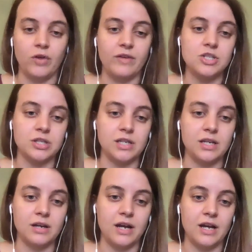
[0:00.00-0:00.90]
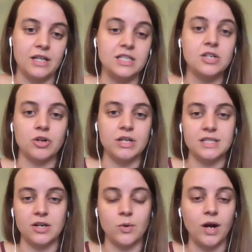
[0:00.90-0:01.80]
eventually decrease
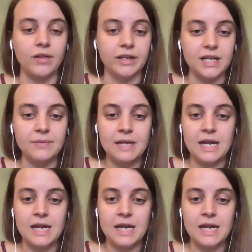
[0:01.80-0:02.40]
in quality.